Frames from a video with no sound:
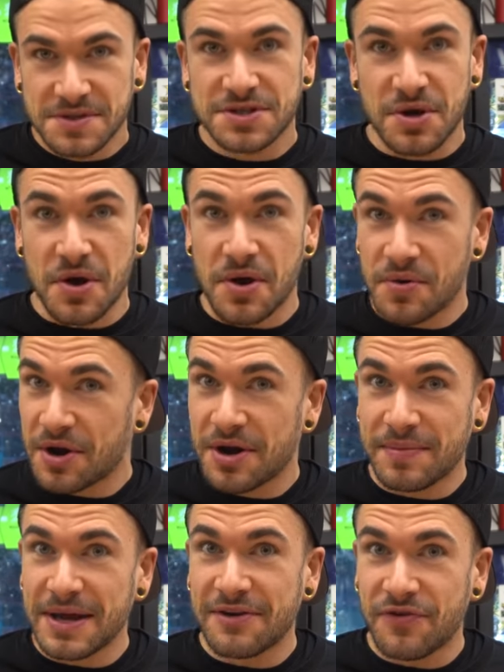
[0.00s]
So we're
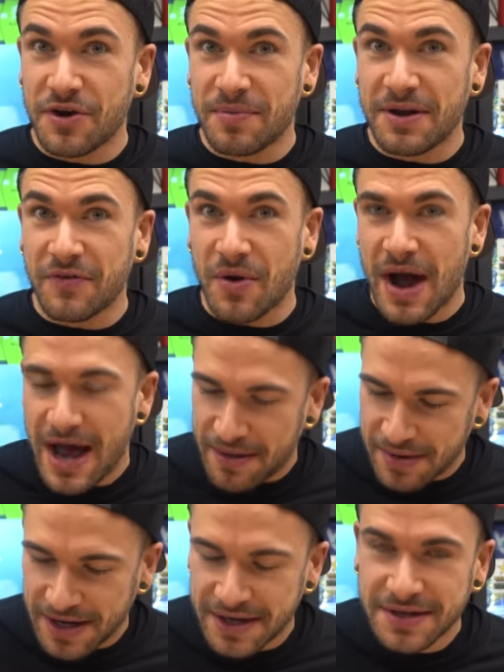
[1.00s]
going to be in for a bit of a
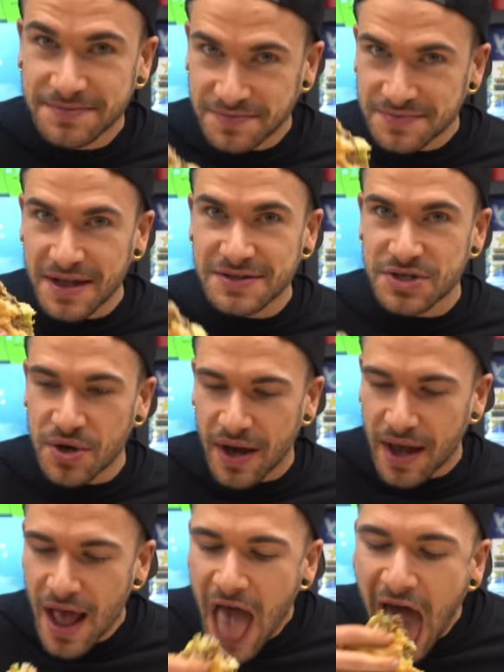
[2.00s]
ride, but... let's do
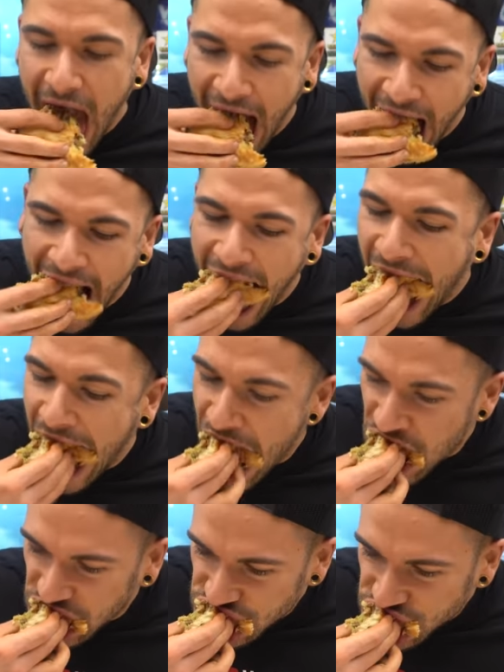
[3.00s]
it. We
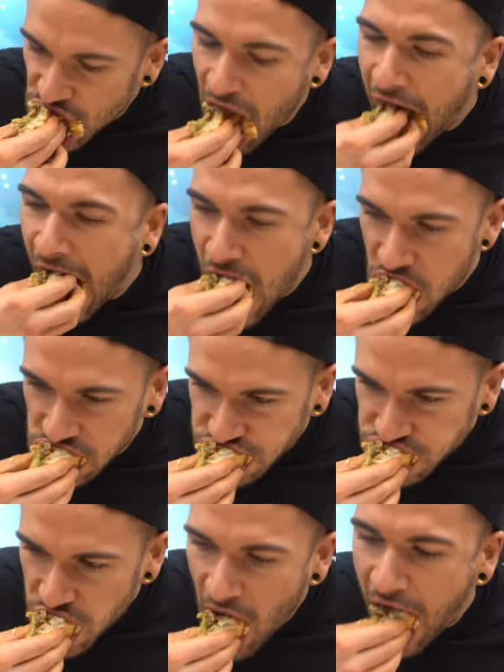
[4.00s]
can do that milkshake a ride.